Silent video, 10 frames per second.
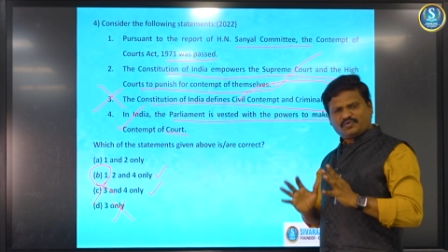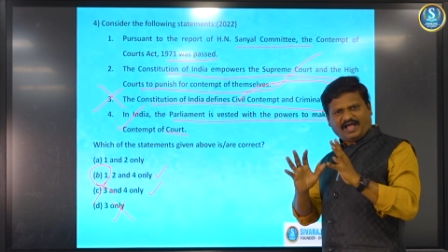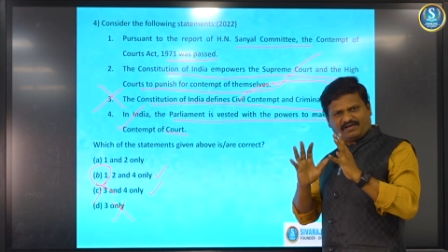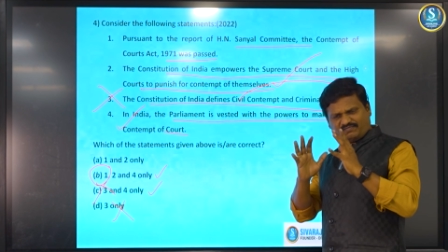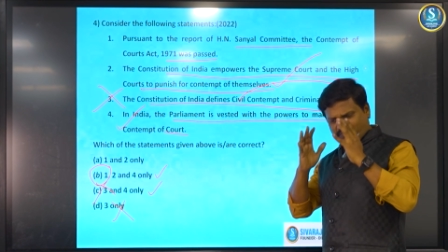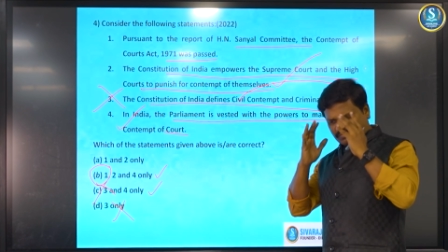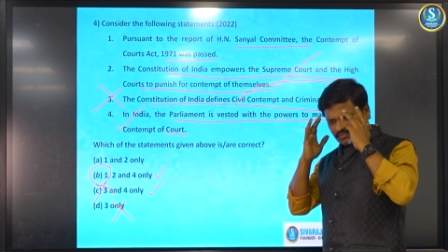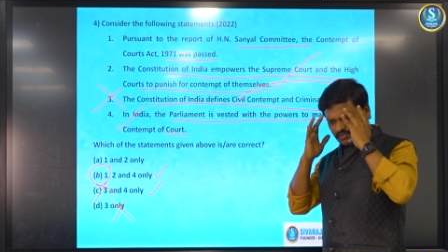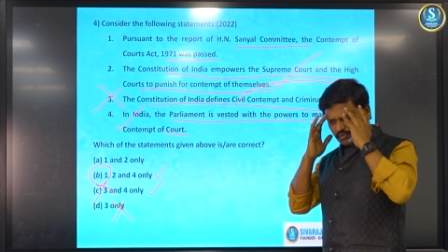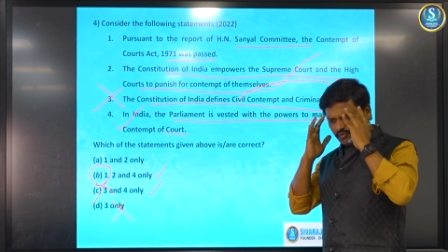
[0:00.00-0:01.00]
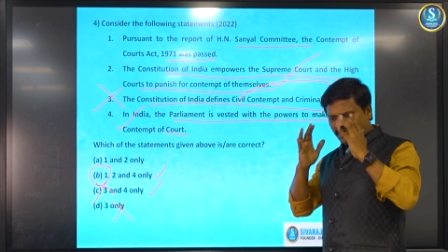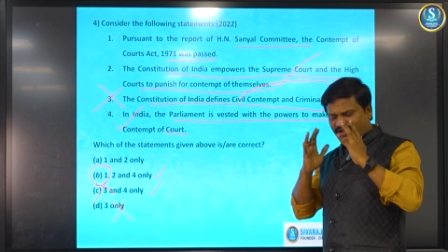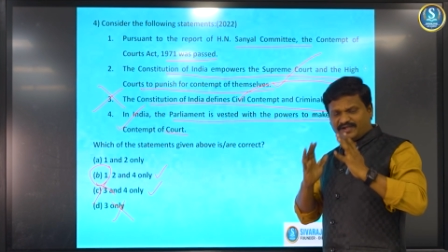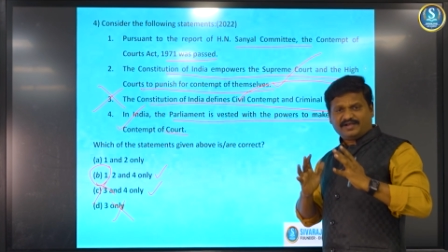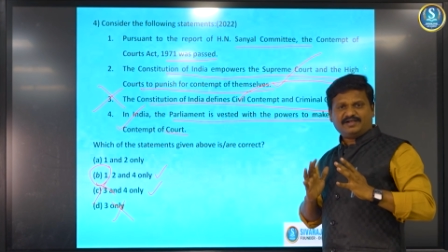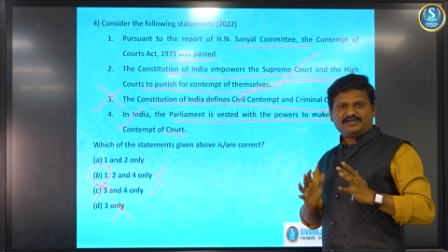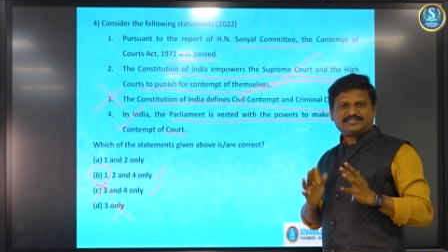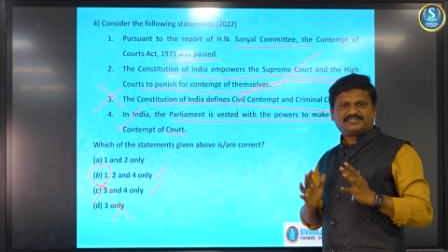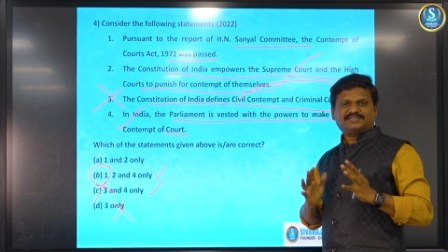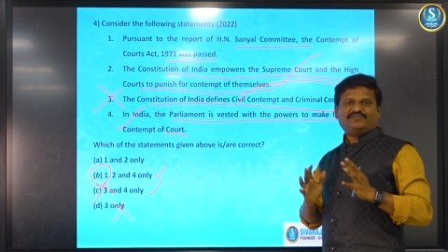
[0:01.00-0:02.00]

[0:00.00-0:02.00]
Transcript: have cool headedness.